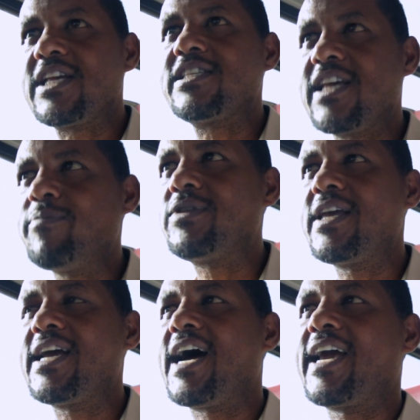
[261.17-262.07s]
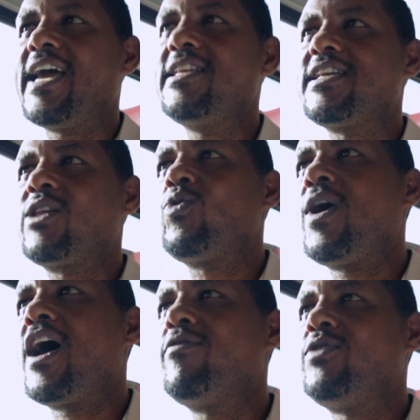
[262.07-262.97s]
the same thing again that we
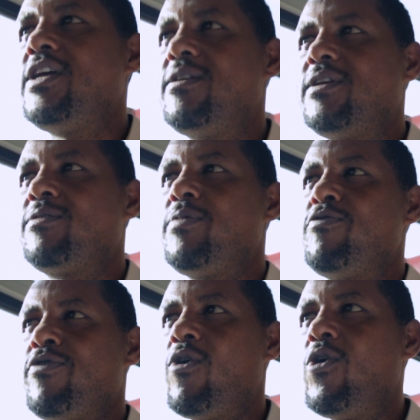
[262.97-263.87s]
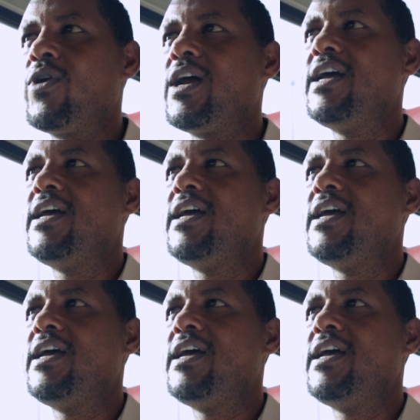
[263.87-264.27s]
have did it before.